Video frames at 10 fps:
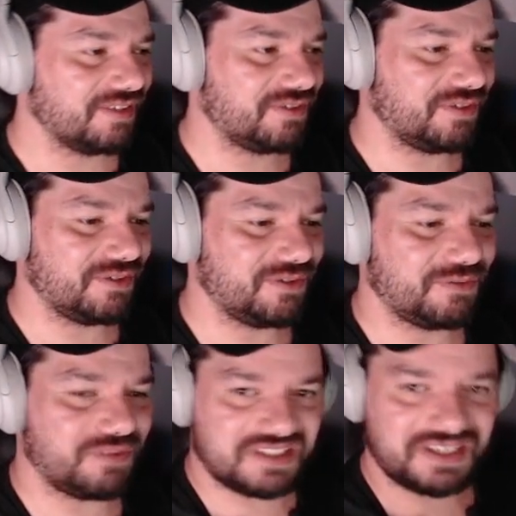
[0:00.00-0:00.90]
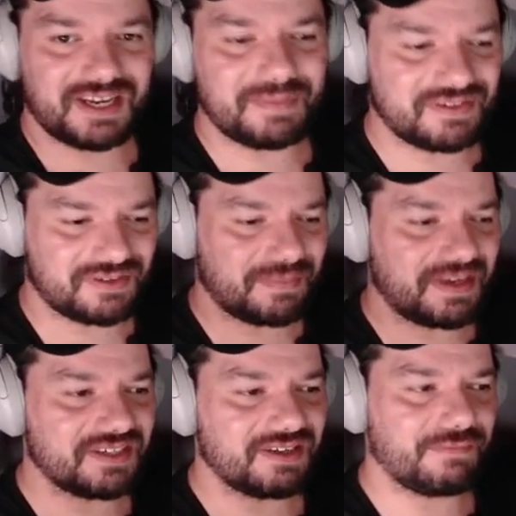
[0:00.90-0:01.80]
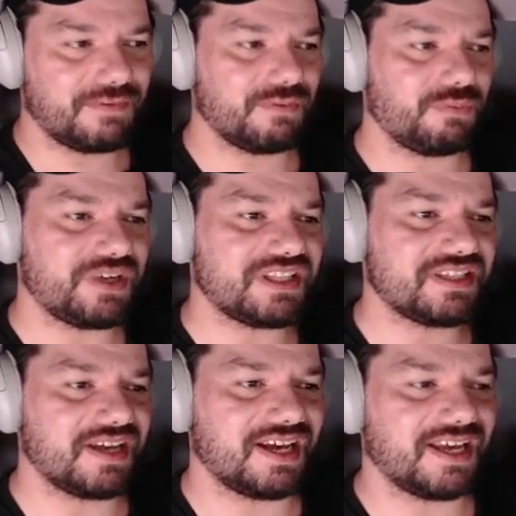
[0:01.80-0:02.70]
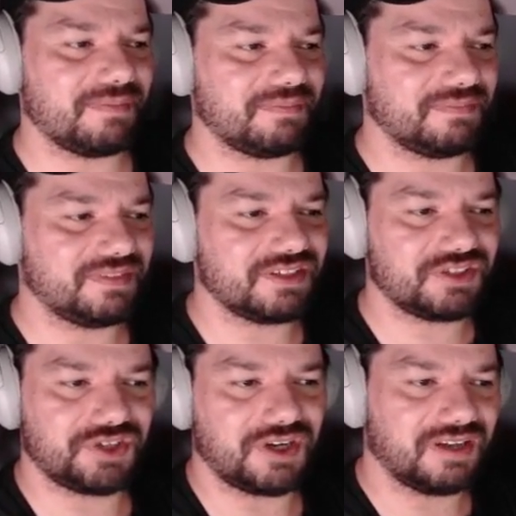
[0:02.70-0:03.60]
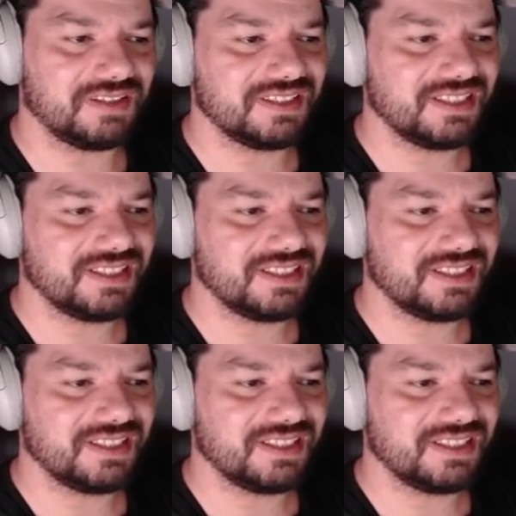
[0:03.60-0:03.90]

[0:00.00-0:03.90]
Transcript: to do retiming. So imagine if you retime this shot.